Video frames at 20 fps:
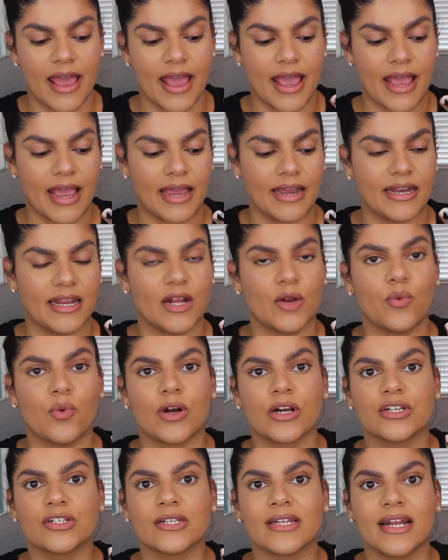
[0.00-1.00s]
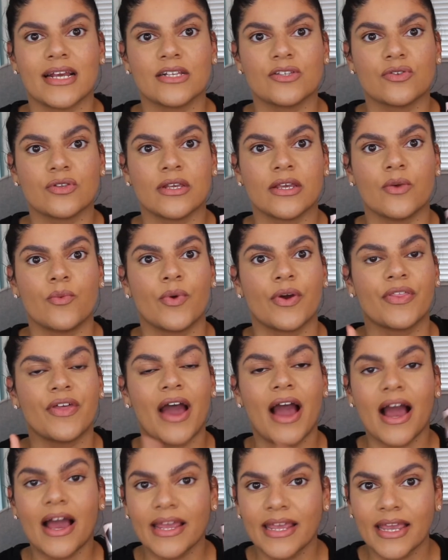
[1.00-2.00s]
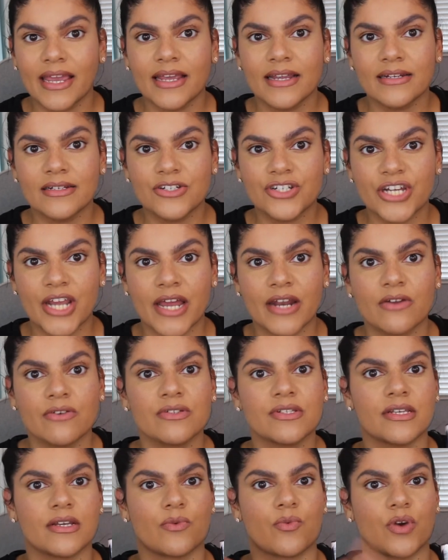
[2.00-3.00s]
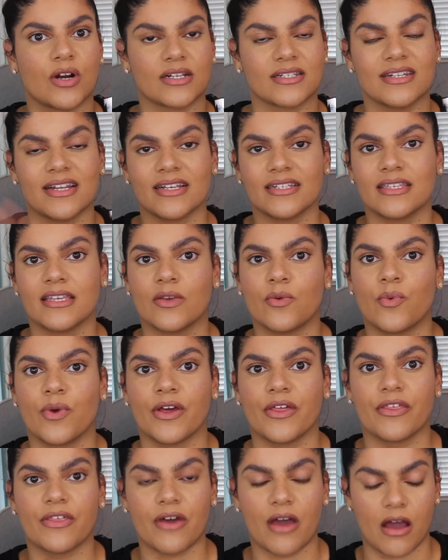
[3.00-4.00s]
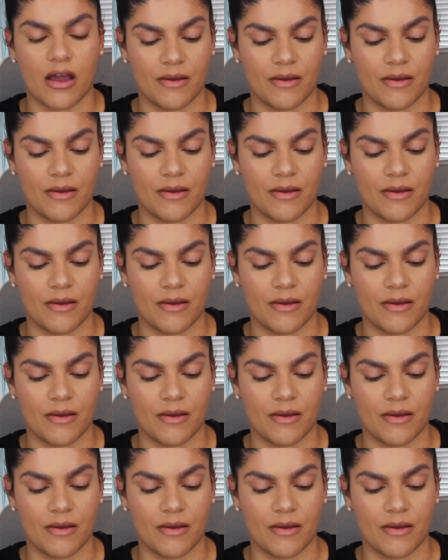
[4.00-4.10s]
and it works nicely with high-end shadows. It works nicely with